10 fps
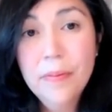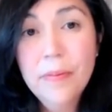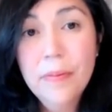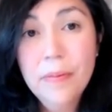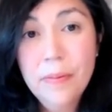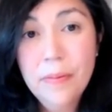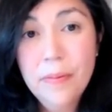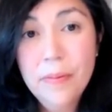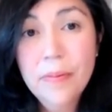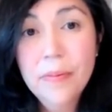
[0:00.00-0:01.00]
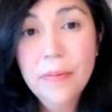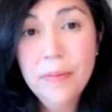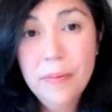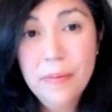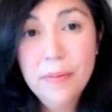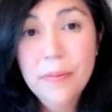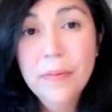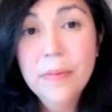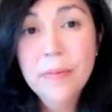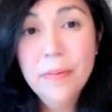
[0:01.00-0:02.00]

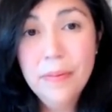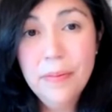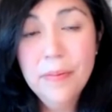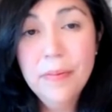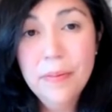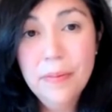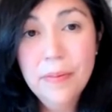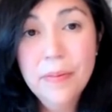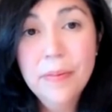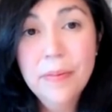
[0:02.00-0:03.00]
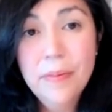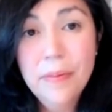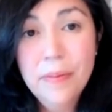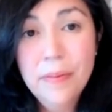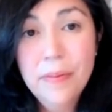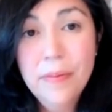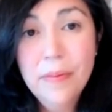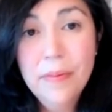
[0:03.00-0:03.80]
(silent)